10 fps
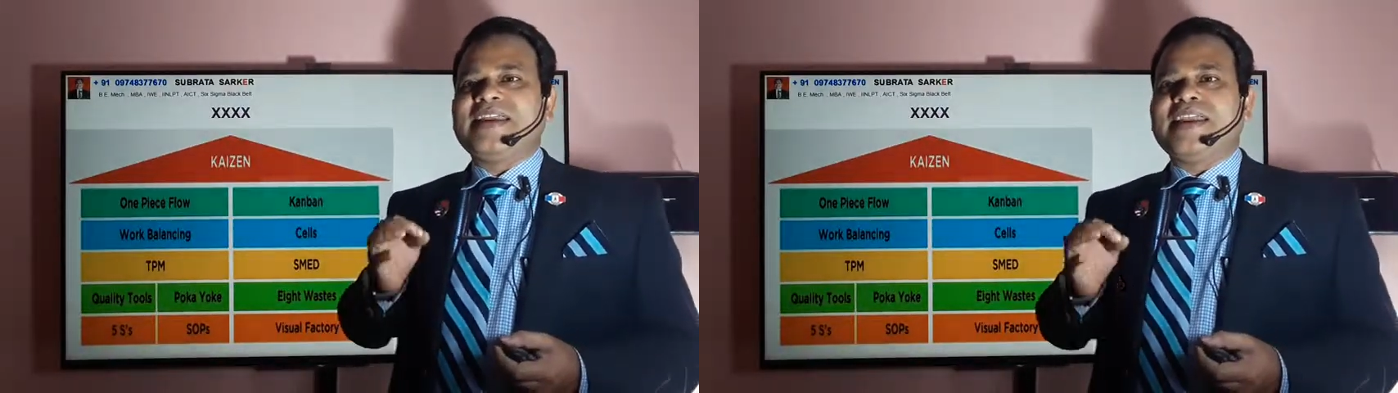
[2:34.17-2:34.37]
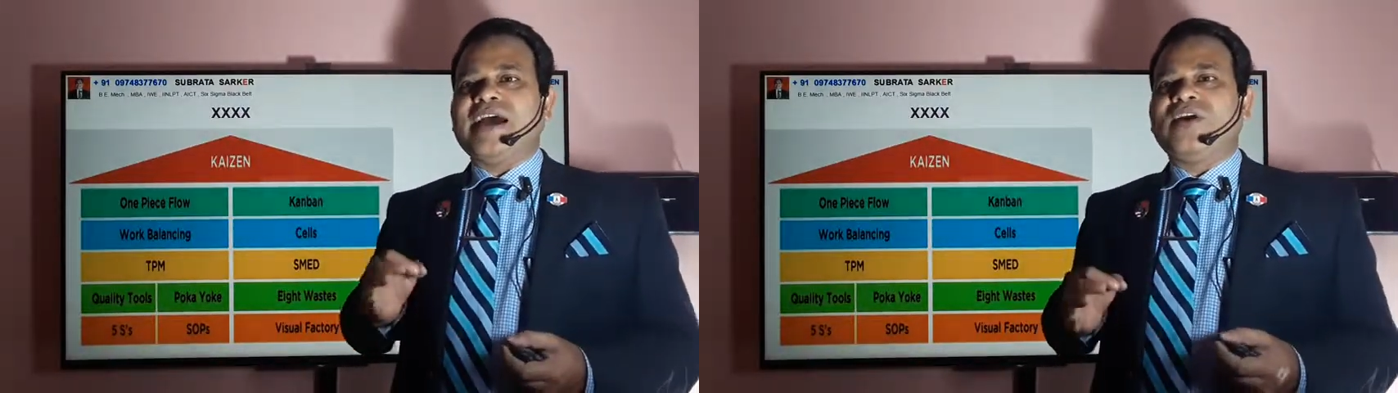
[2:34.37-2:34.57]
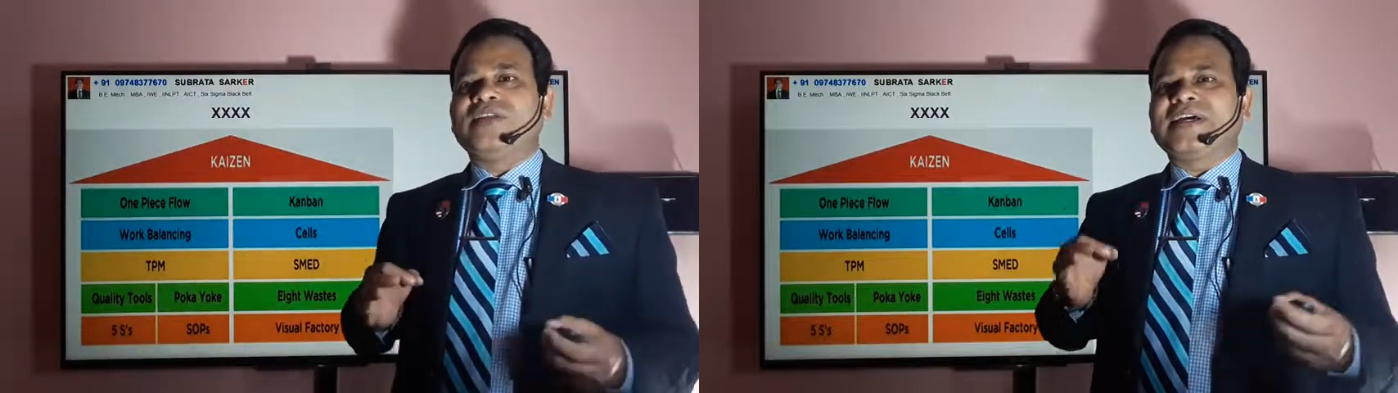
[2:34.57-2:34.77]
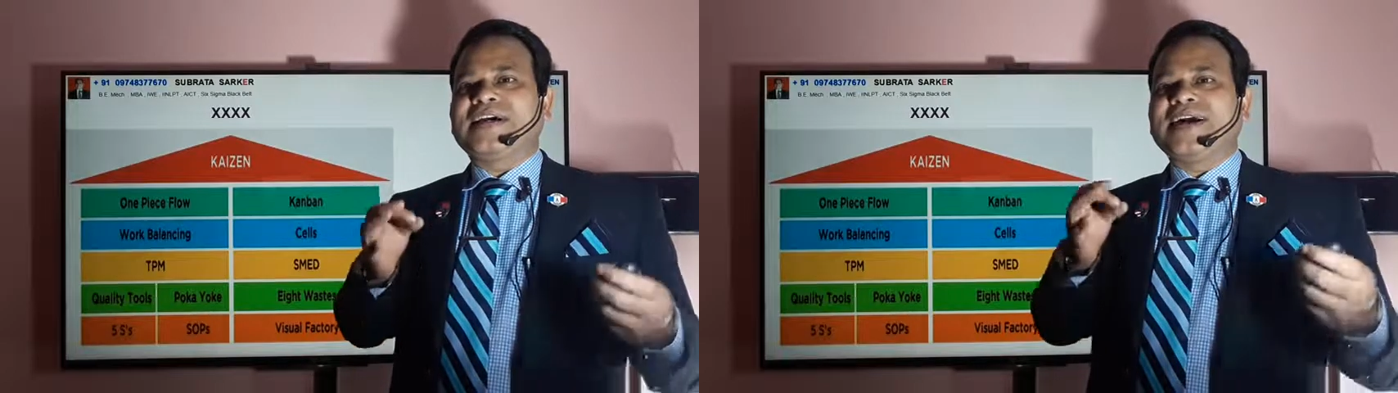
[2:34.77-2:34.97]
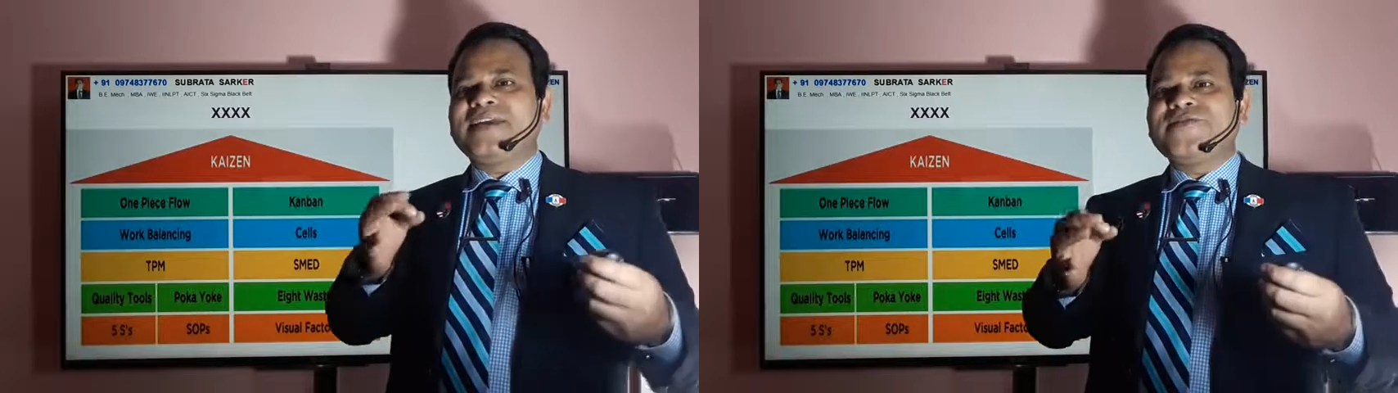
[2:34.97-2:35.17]
Now the
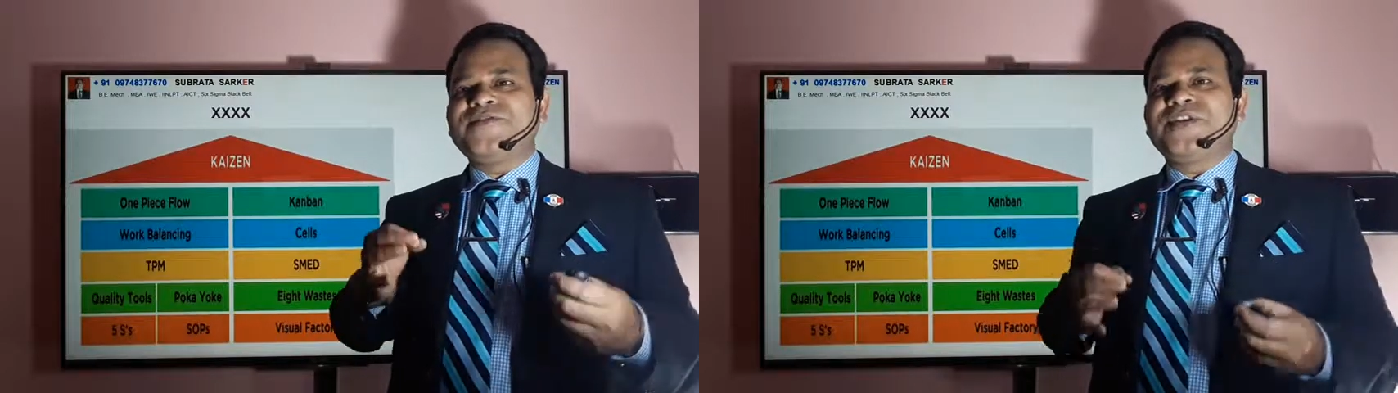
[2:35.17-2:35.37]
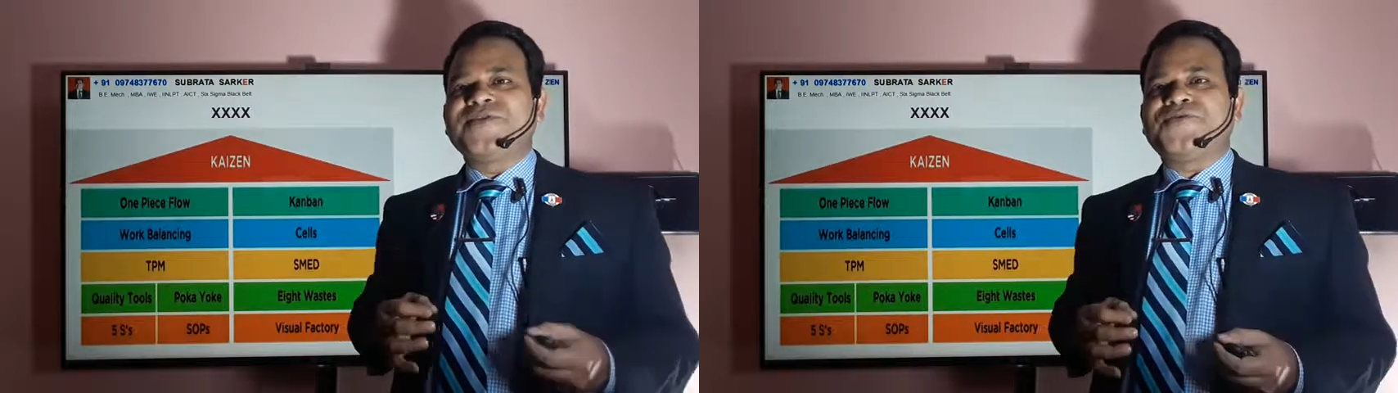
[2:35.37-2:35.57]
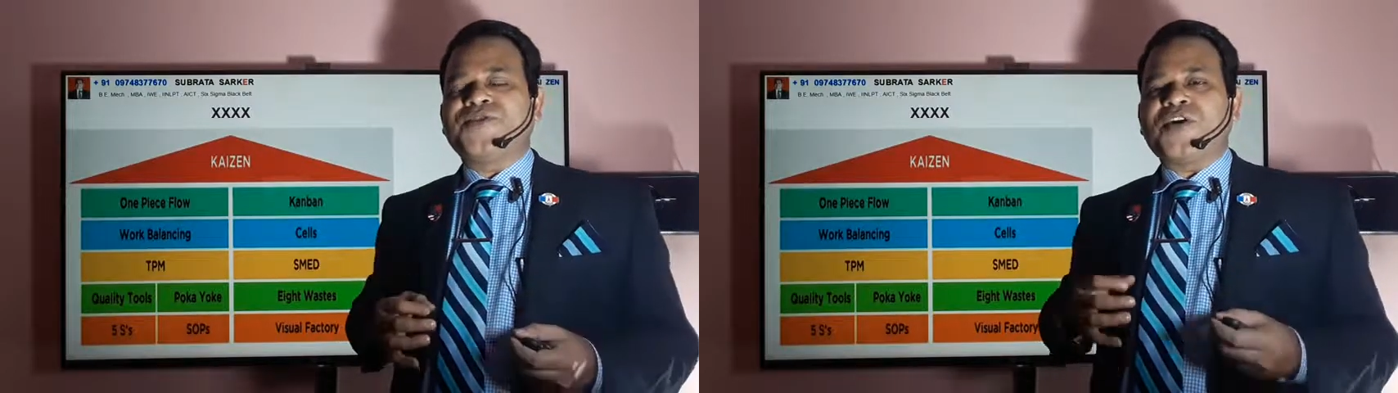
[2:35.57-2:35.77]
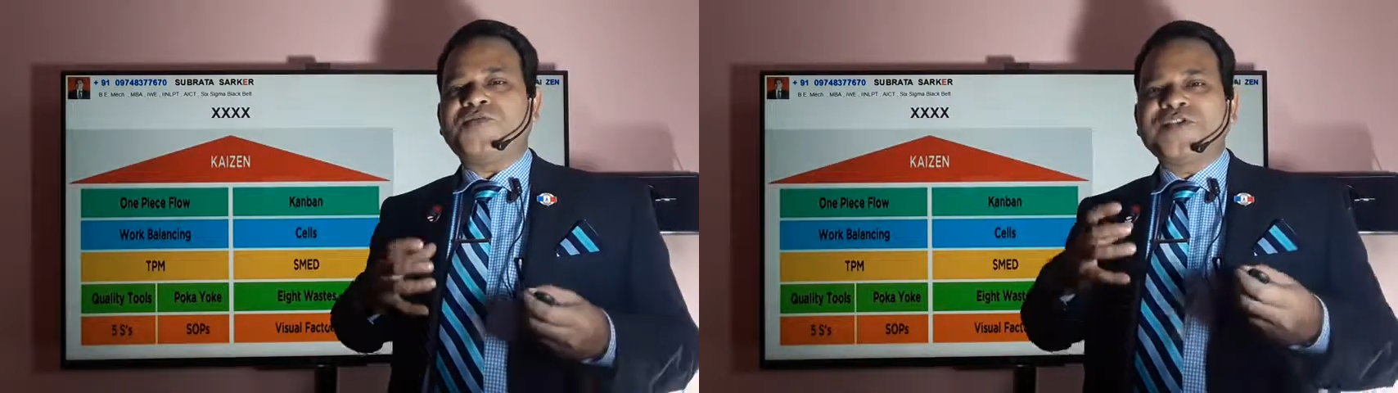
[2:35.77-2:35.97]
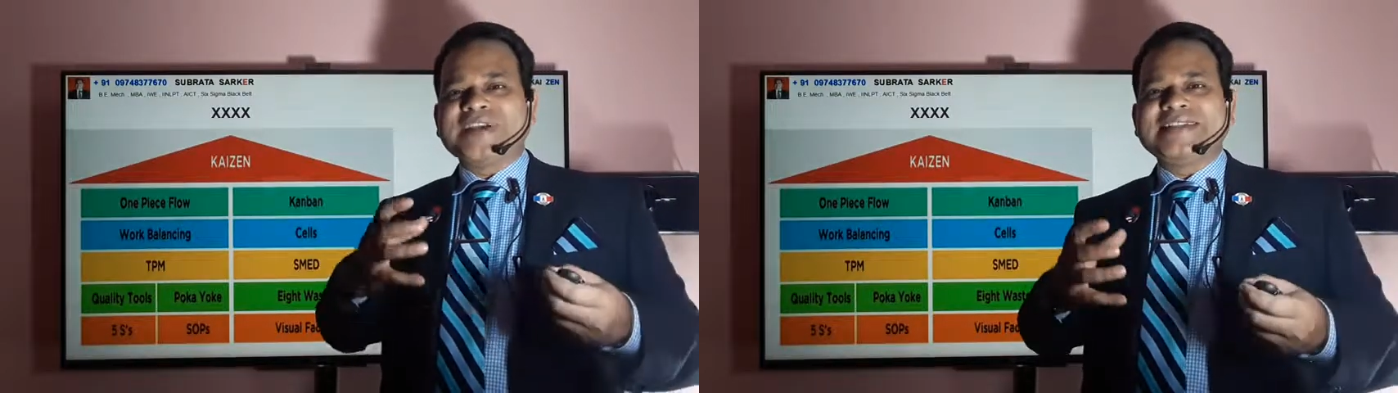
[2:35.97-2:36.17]
confident for
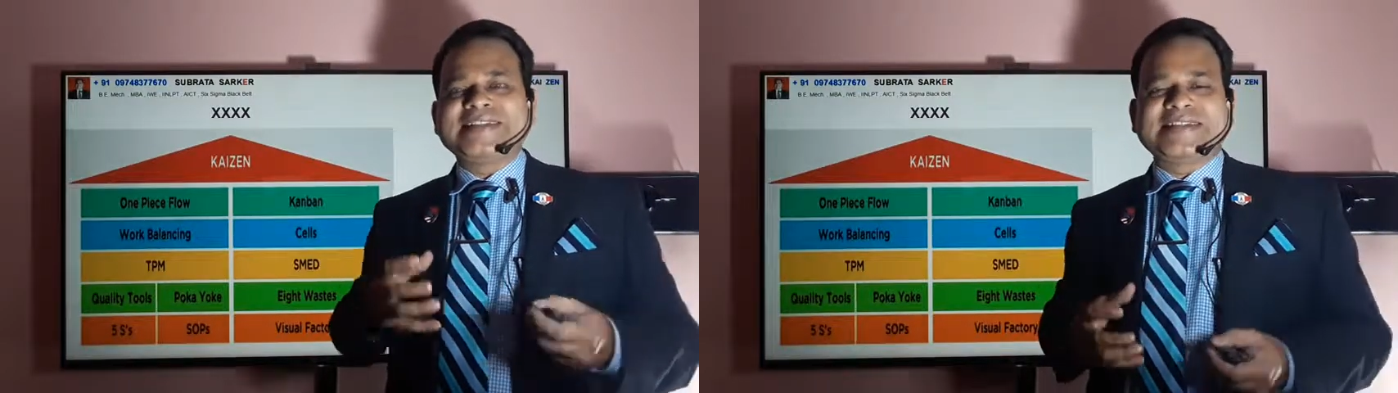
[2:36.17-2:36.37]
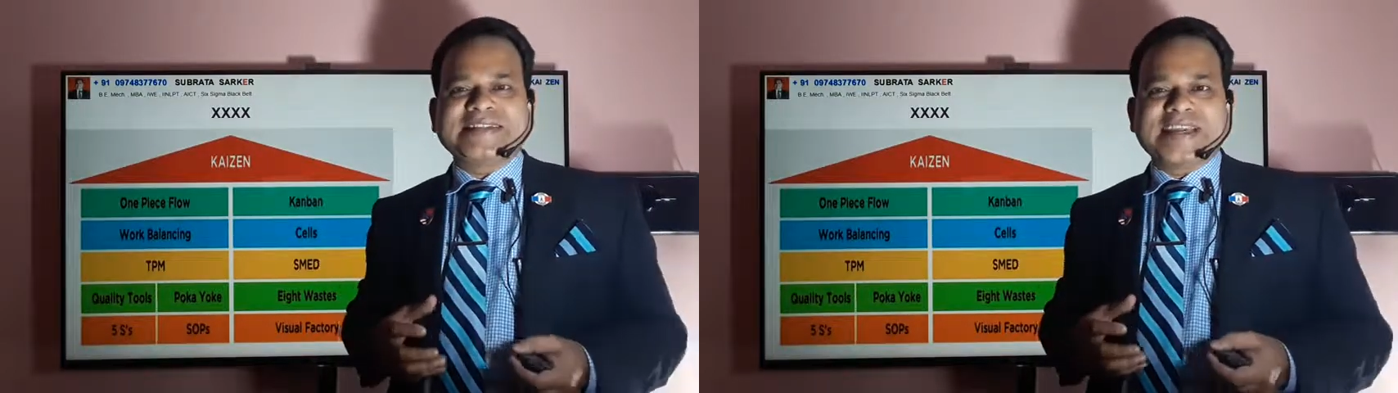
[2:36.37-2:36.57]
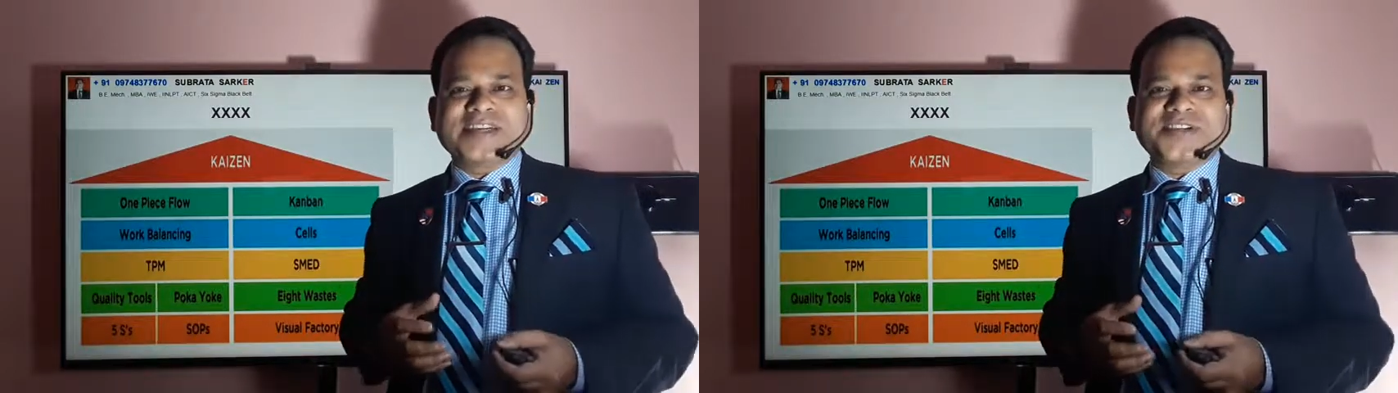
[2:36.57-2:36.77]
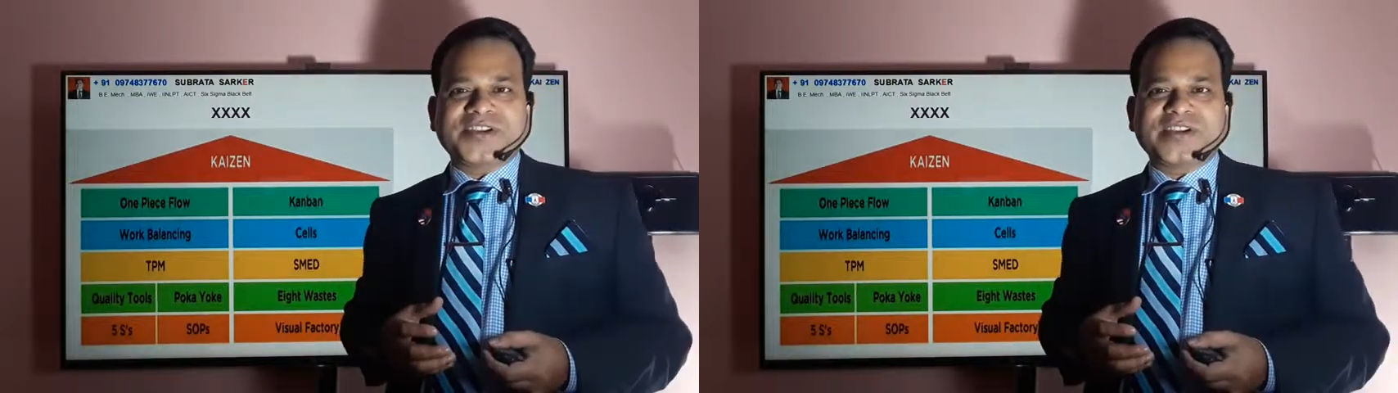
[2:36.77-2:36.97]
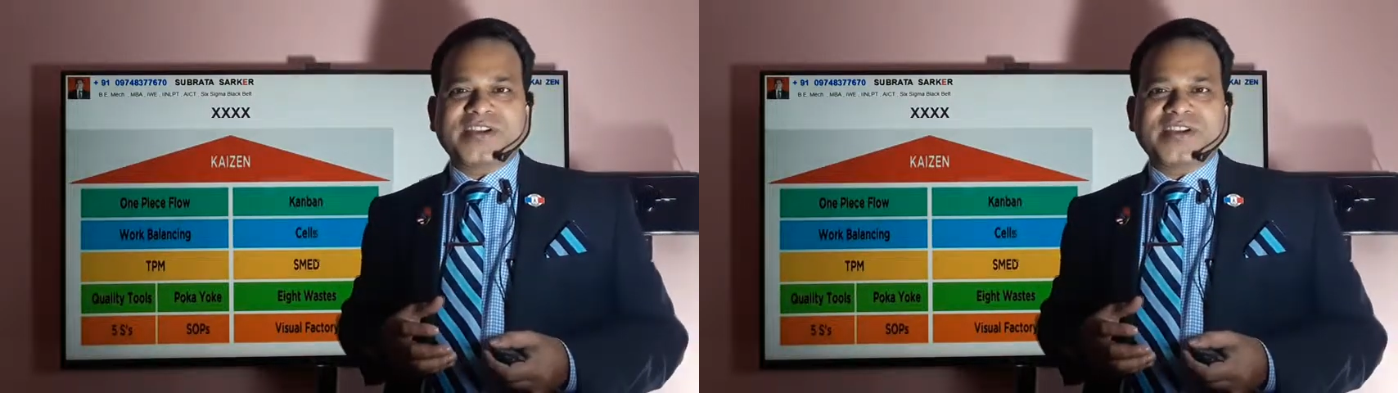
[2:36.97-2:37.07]
offering this suggestion.